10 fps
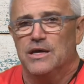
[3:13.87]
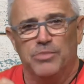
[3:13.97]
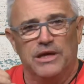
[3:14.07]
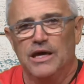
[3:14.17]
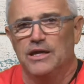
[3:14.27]

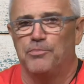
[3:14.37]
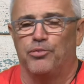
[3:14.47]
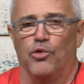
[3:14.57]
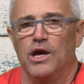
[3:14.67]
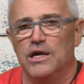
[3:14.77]
begin to
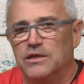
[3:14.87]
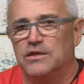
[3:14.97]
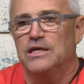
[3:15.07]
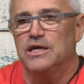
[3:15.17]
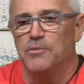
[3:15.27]
pray and
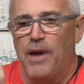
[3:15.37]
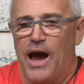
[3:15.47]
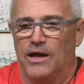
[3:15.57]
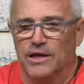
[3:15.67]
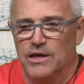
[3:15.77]
think
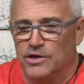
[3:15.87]
about,